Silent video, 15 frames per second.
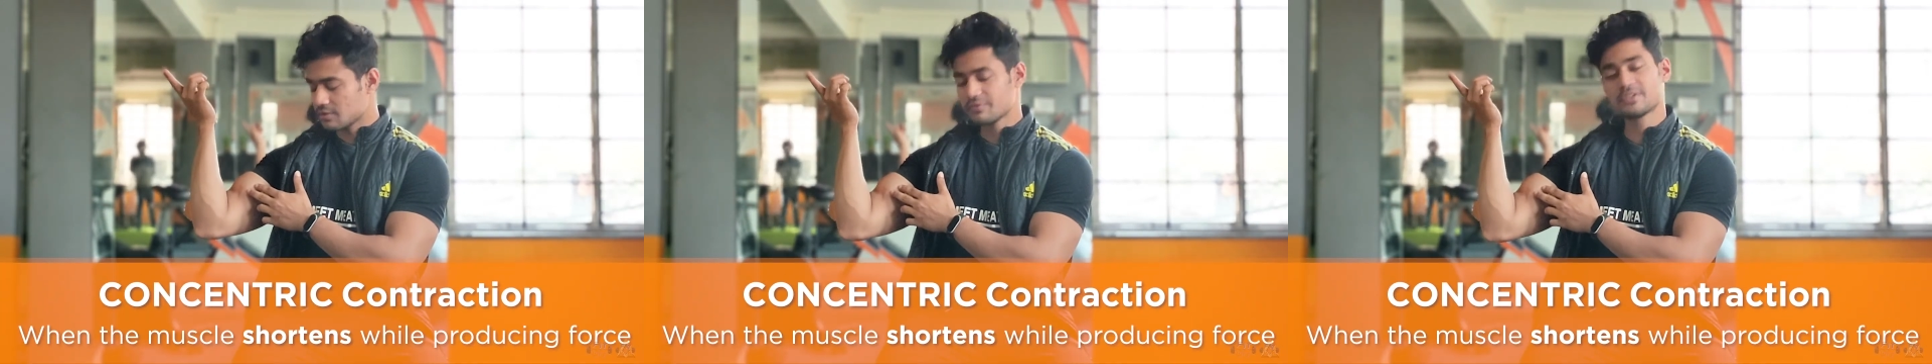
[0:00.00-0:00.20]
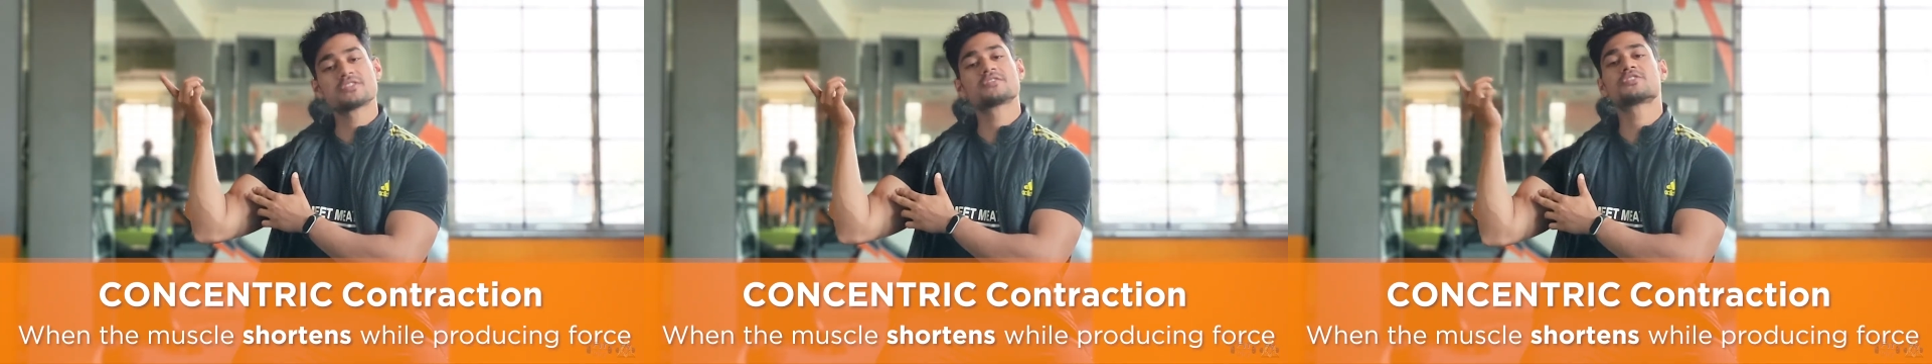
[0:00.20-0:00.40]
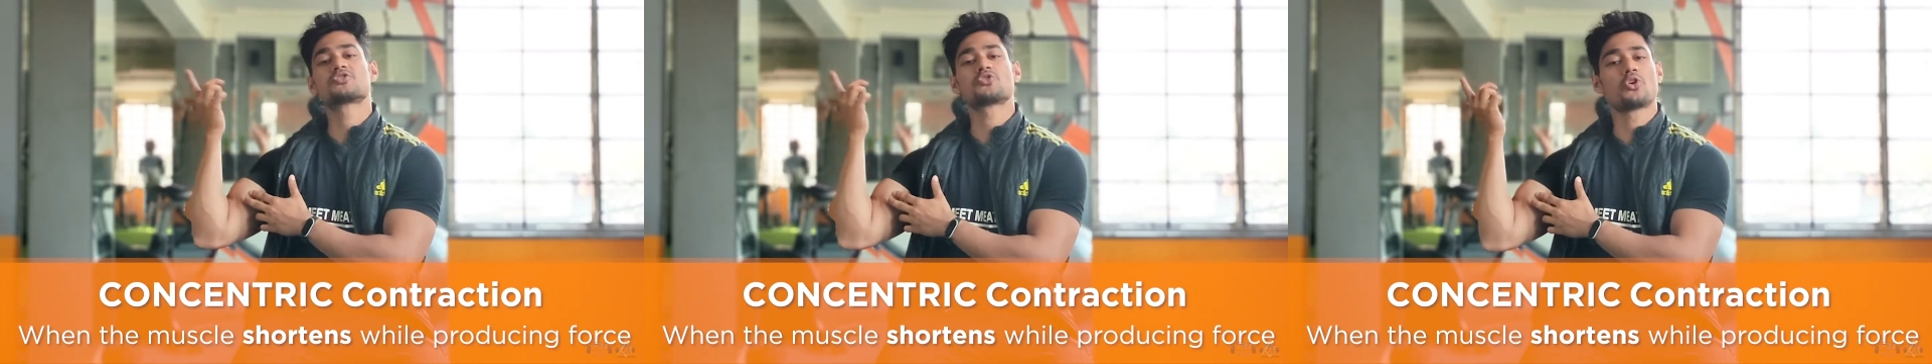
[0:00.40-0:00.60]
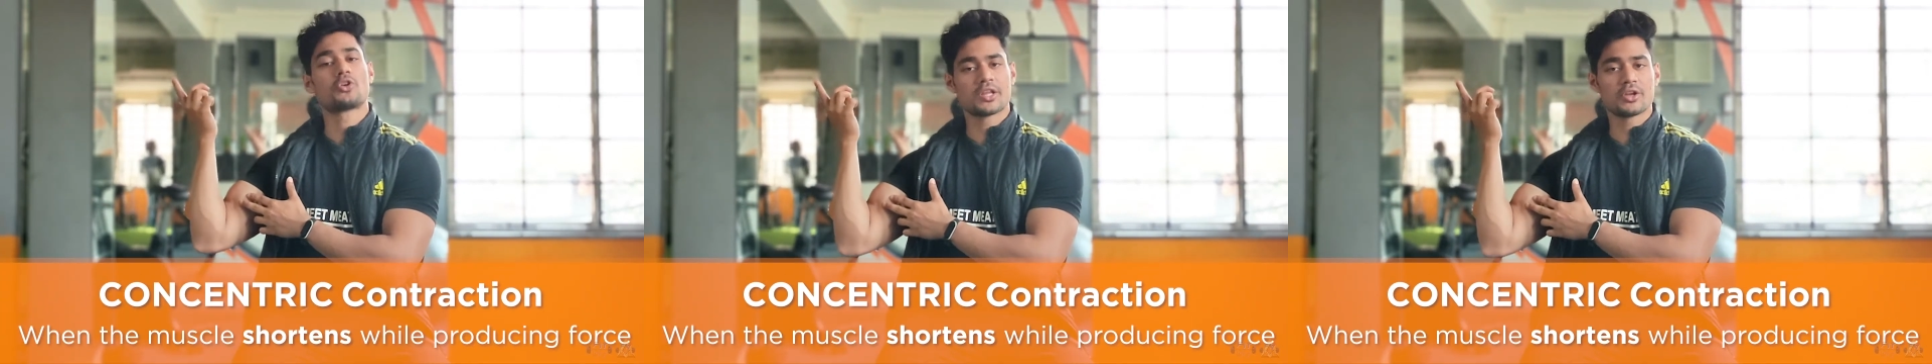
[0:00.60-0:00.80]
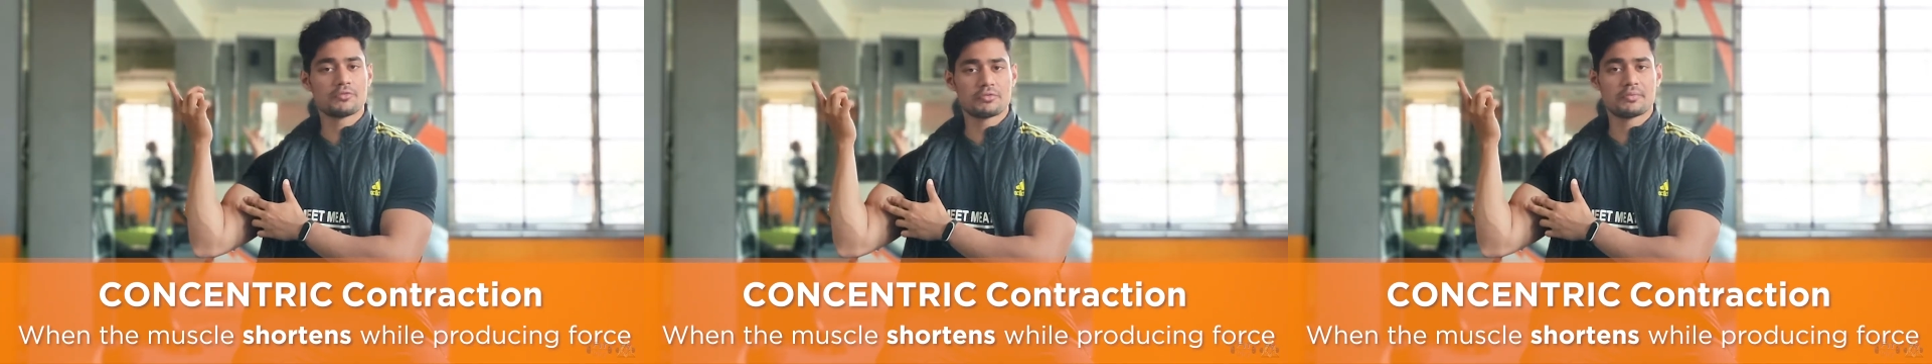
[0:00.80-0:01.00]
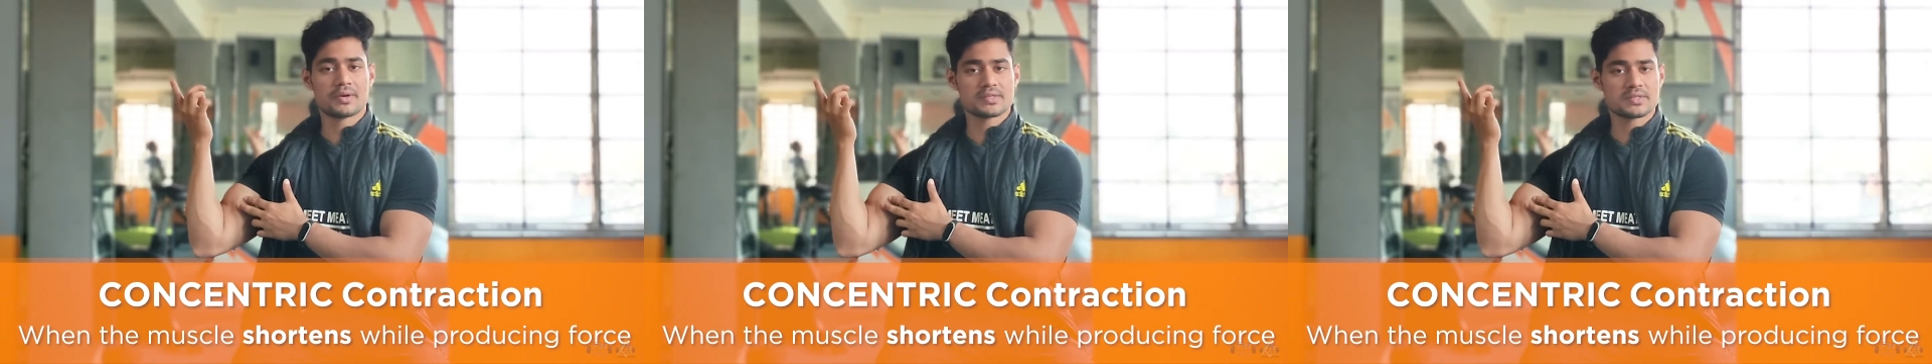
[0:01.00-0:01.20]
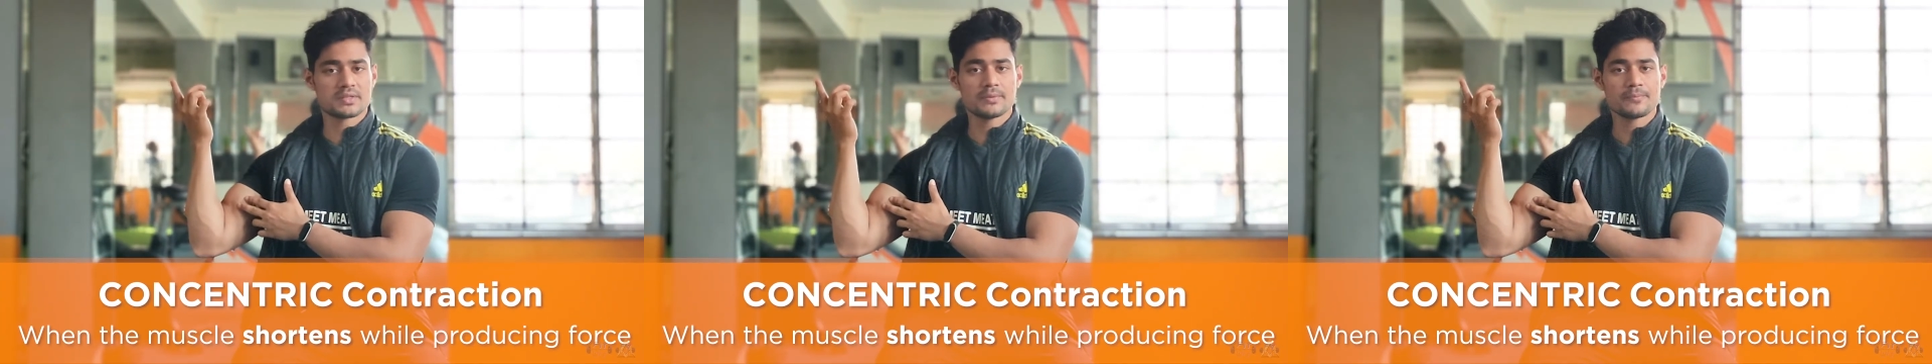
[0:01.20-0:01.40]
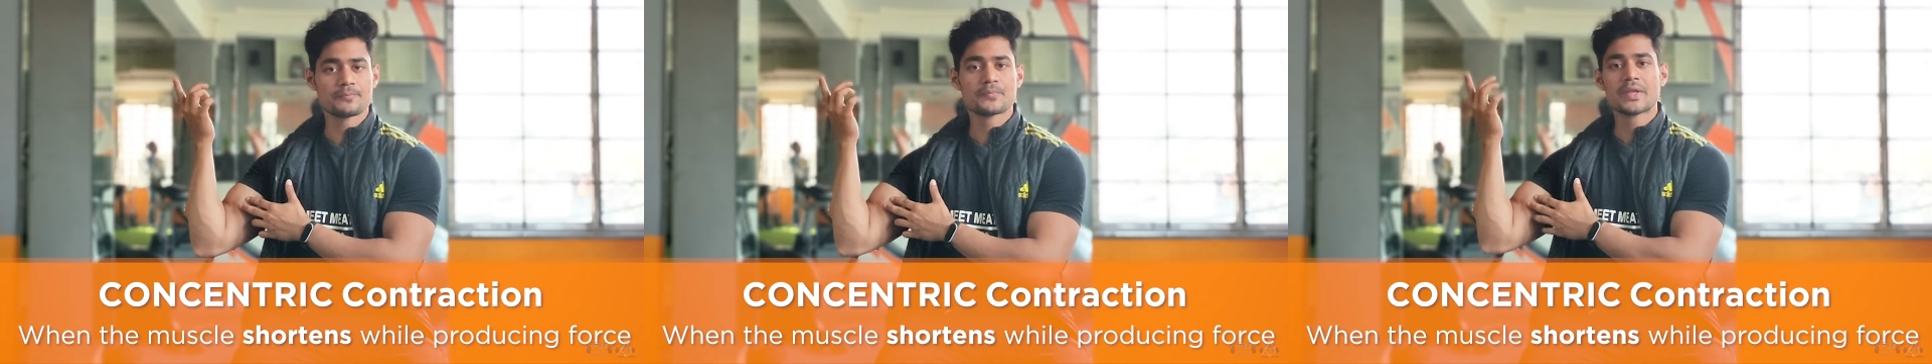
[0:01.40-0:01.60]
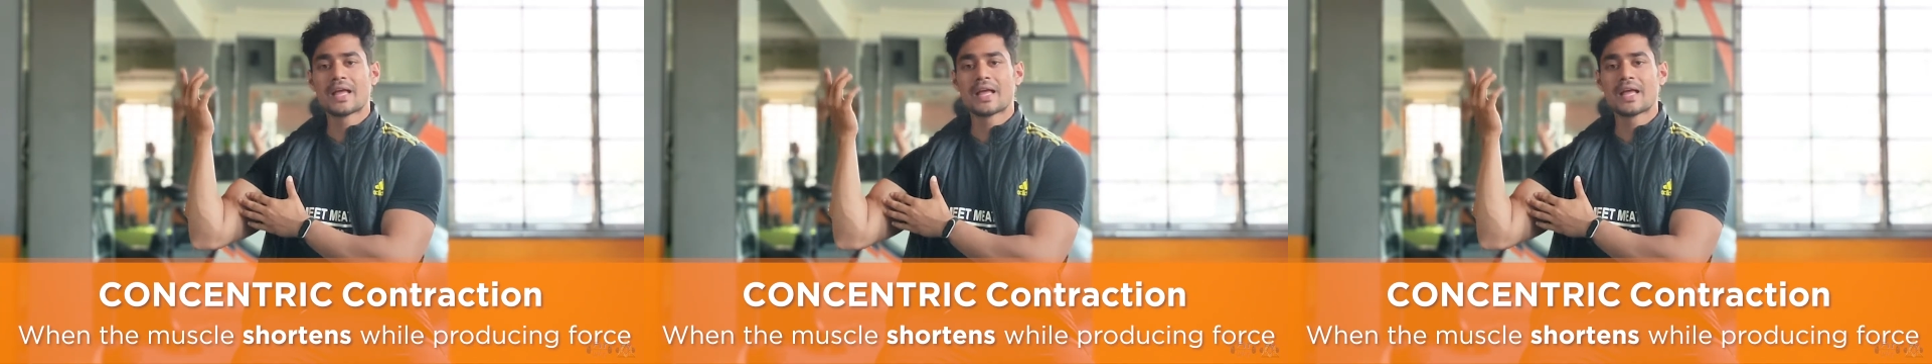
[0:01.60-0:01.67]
which is the shortening of a muscle